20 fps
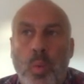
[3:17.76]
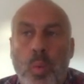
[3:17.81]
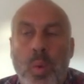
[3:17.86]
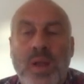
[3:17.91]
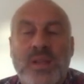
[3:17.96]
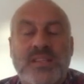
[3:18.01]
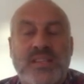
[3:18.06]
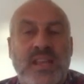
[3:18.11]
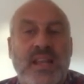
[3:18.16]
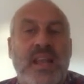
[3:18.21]

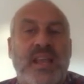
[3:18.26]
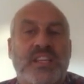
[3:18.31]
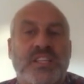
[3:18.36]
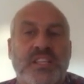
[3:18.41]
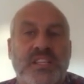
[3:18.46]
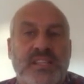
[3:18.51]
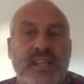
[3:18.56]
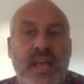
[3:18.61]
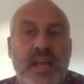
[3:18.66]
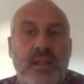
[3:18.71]
Once the
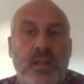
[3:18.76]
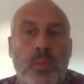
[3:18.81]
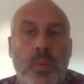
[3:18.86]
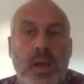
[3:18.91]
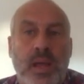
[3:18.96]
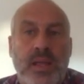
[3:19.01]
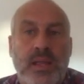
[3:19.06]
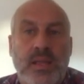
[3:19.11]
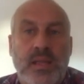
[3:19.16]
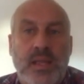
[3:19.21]
election is out of the
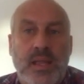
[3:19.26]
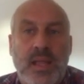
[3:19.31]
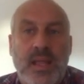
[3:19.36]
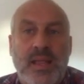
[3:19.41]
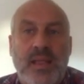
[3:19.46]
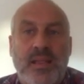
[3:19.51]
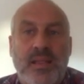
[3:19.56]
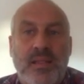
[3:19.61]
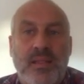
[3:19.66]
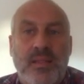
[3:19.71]
way,
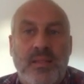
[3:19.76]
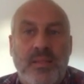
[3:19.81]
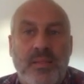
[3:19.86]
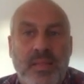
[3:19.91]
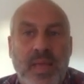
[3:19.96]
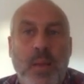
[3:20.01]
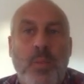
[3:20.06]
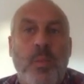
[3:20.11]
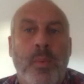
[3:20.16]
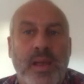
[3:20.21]

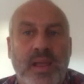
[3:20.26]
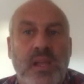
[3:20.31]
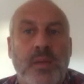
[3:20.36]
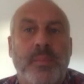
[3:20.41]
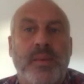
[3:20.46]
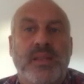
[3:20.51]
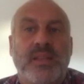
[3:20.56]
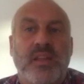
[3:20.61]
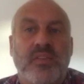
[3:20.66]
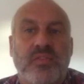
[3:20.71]
that will make a
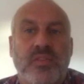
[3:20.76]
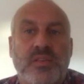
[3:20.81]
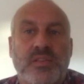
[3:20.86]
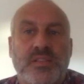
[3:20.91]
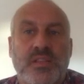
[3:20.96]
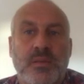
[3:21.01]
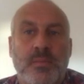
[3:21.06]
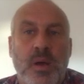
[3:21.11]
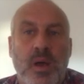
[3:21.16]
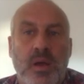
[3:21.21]
big
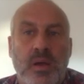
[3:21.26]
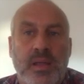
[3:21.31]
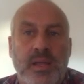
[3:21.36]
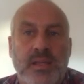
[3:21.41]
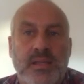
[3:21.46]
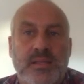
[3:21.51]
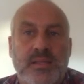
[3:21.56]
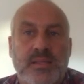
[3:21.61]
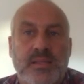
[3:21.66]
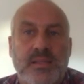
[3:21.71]
difference to the
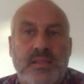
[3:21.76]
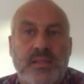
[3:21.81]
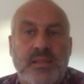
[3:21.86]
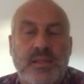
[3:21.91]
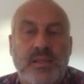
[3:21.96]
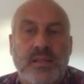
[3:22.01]
markets.